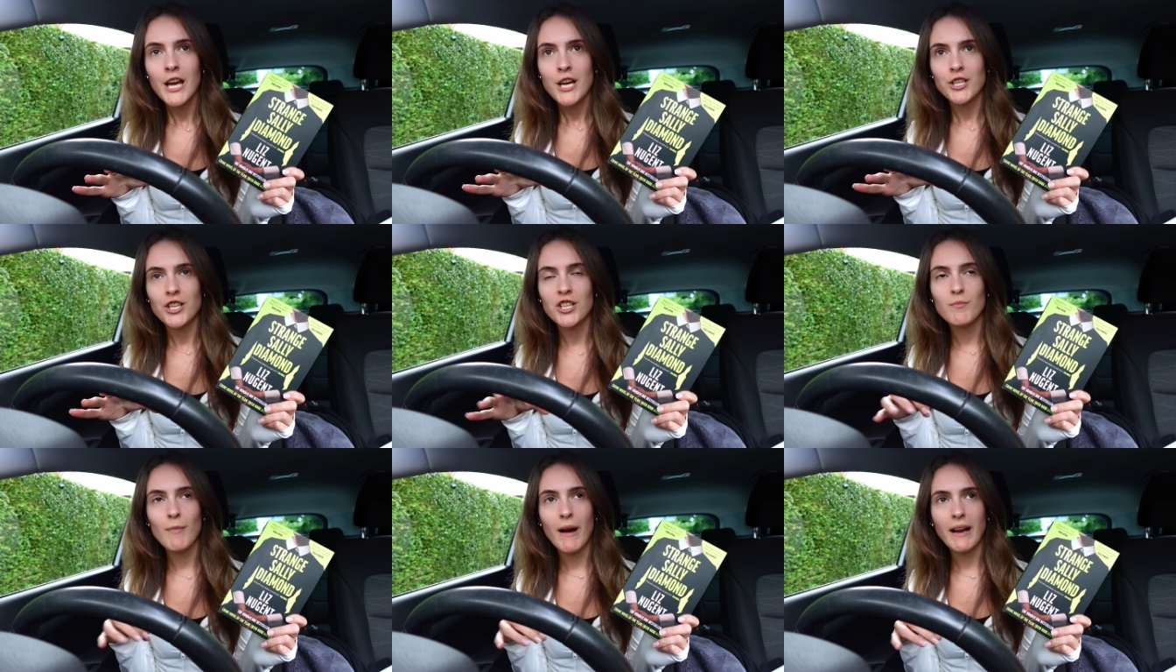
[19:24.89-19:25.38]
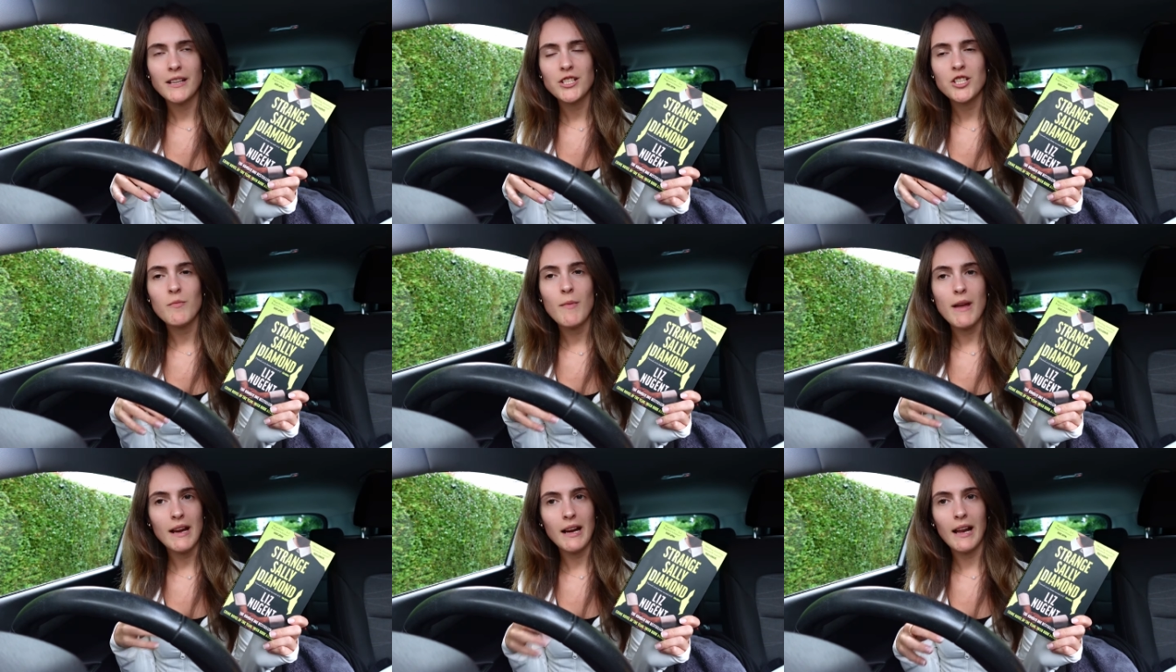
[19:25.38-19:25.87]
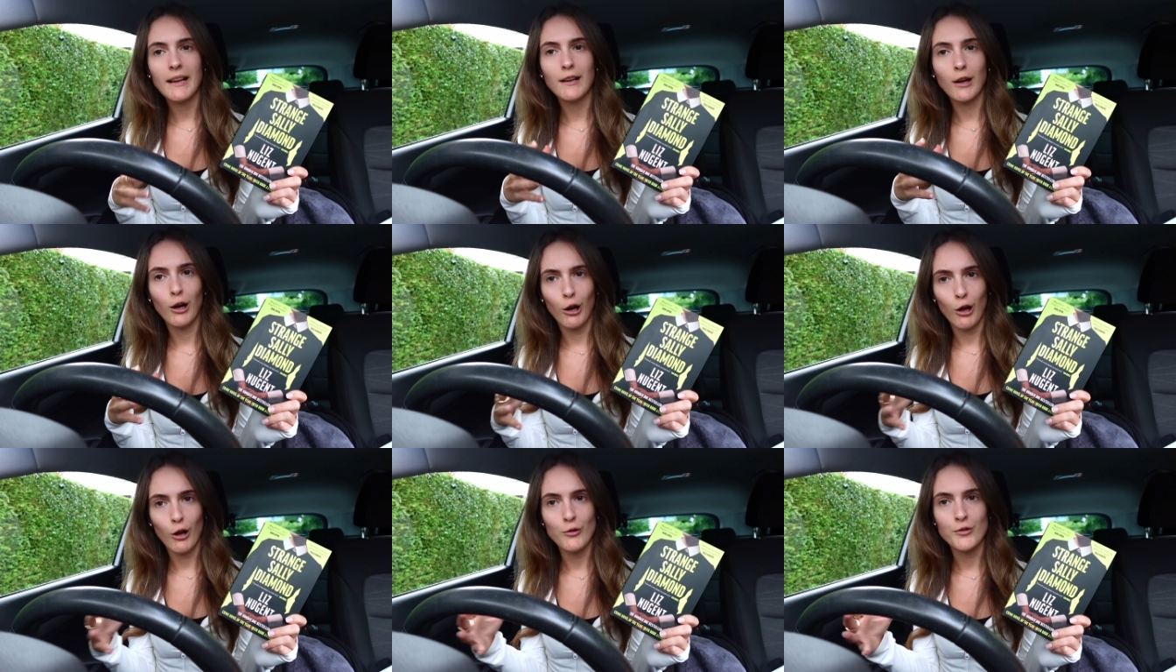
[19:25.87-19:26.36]
She's managed to make like
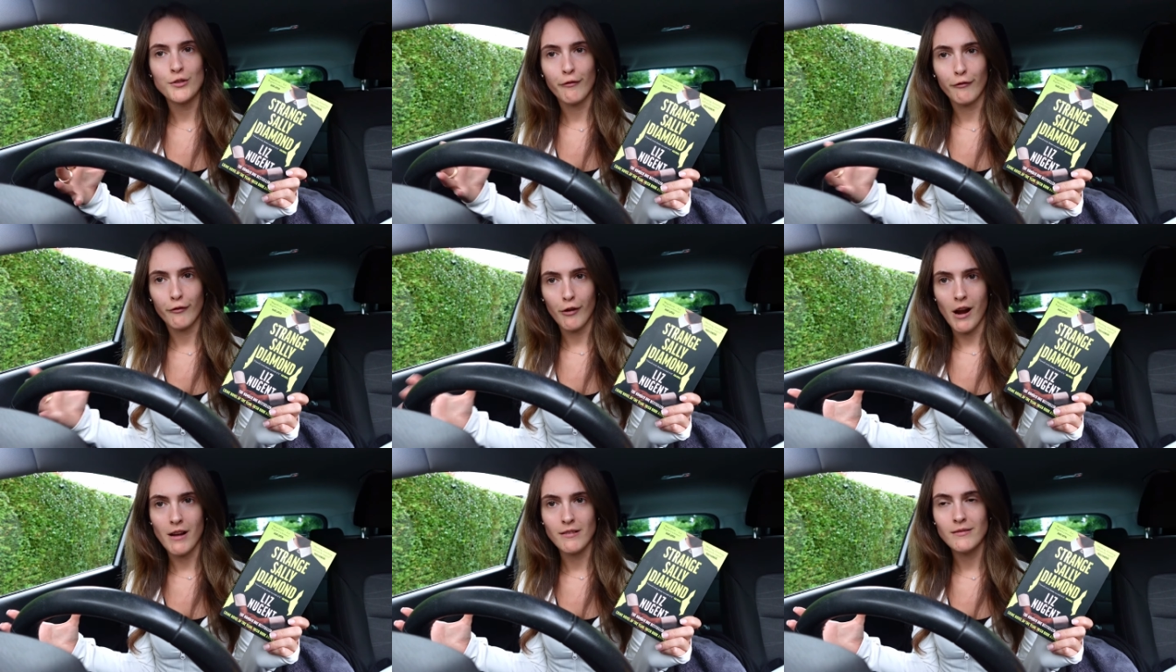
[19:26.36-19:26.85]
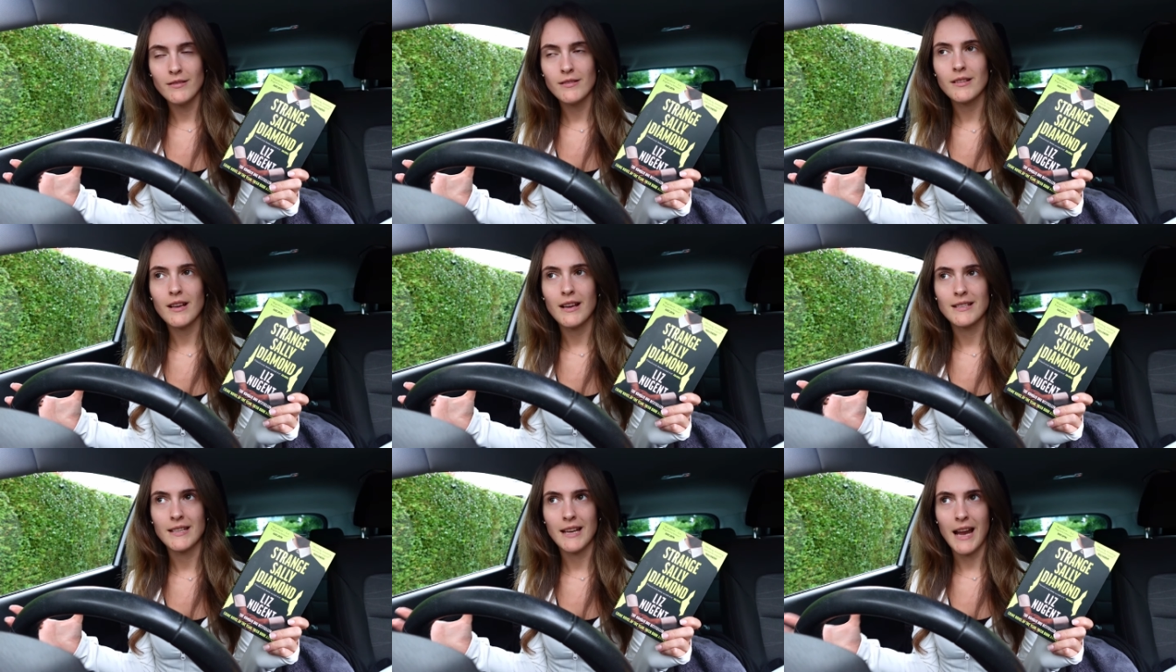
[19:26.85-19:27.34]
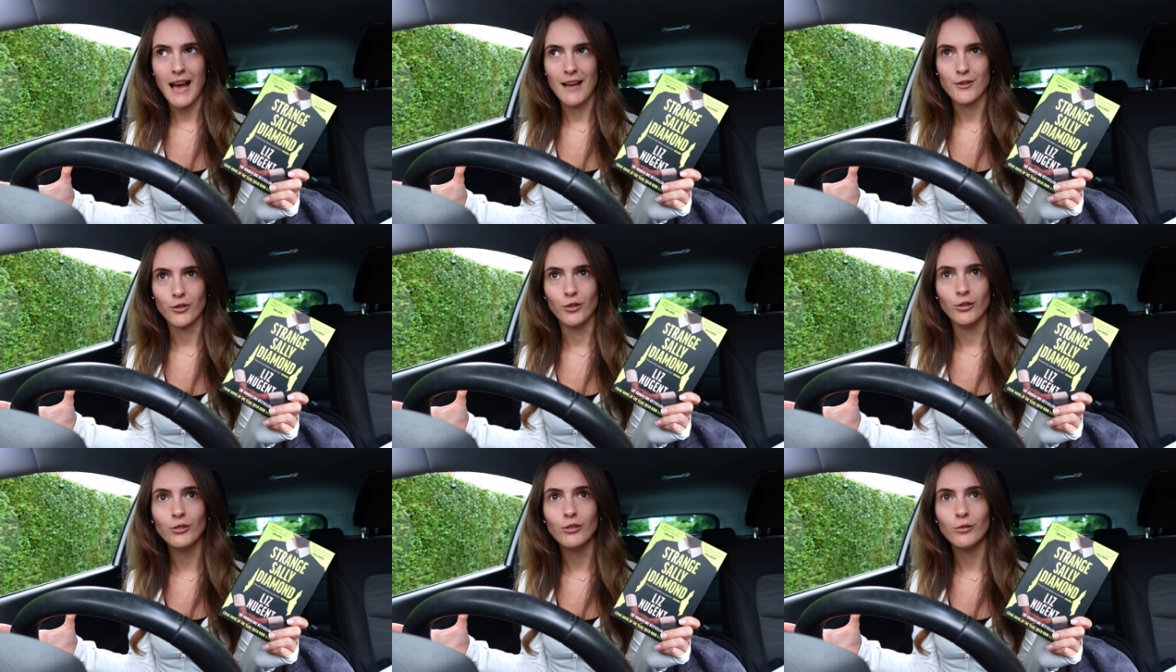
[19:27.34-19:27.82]
loads of friends as an
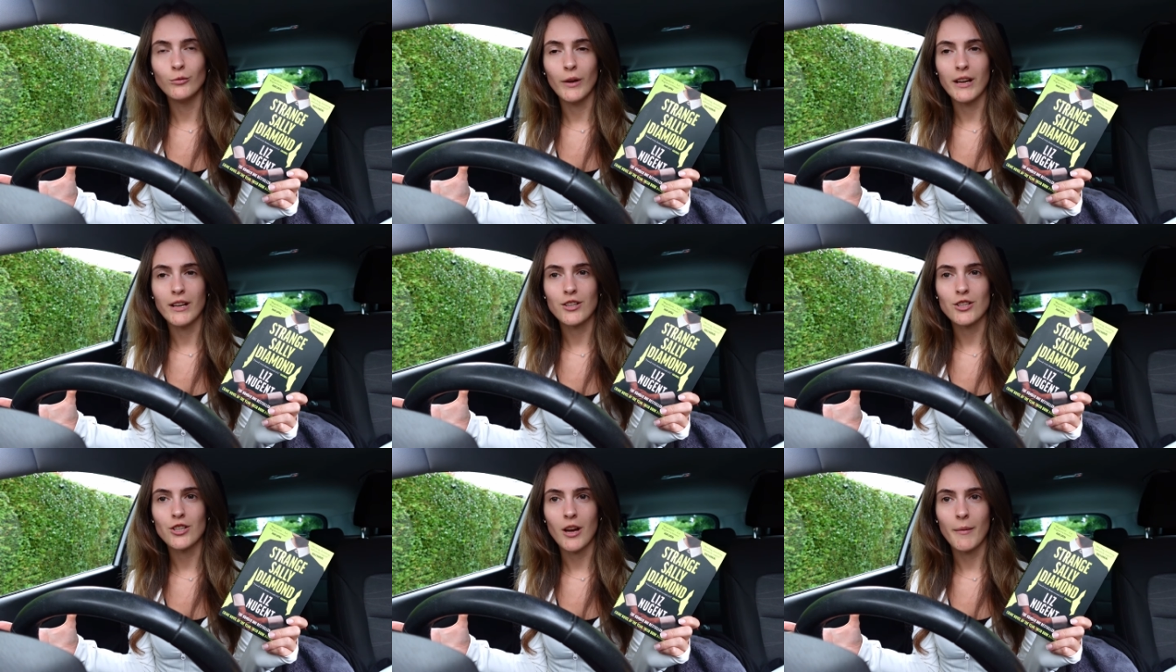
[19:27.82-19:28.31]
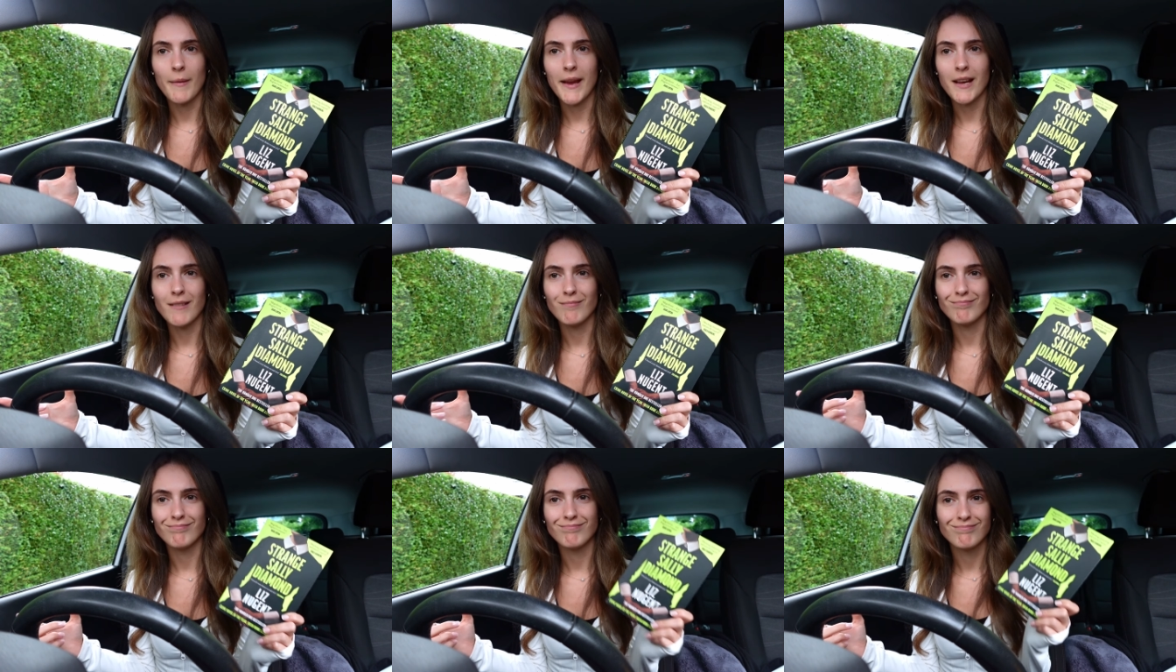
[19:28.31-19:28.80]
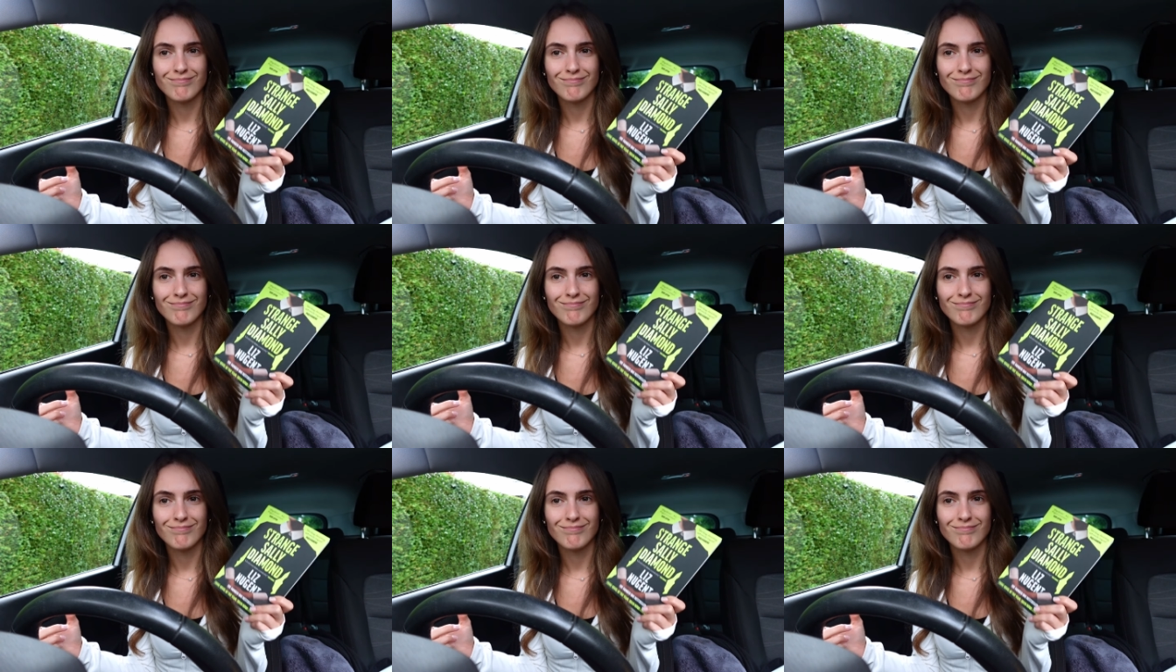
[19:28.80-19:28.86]
adult, which I mean,